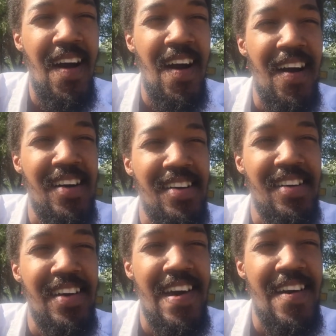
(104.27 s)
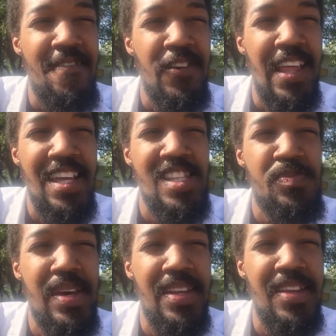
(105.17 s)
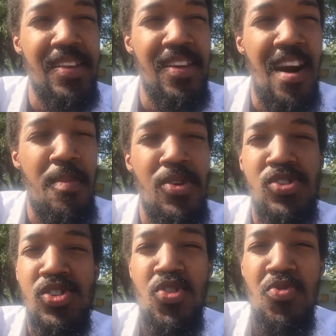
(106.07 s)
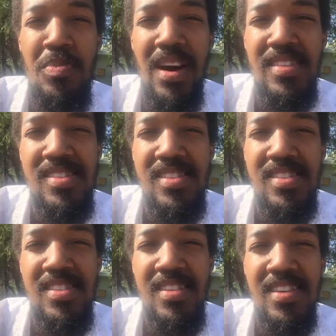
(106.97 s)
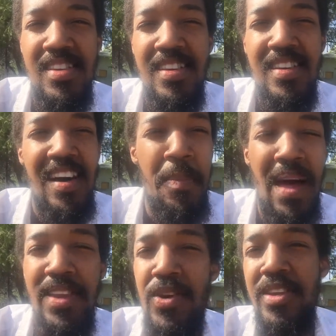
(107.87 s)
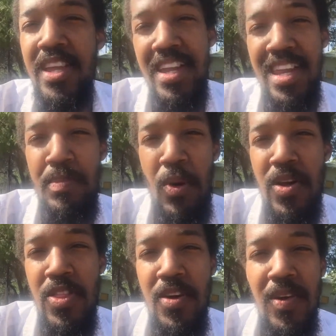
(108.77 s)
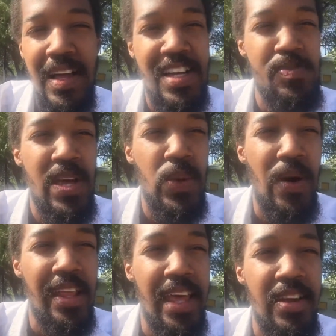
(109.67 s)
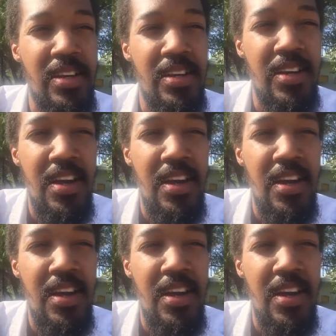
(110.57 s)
I feel like it's been almost 2 months. I'm not doing it anymore though. I'll explain why later.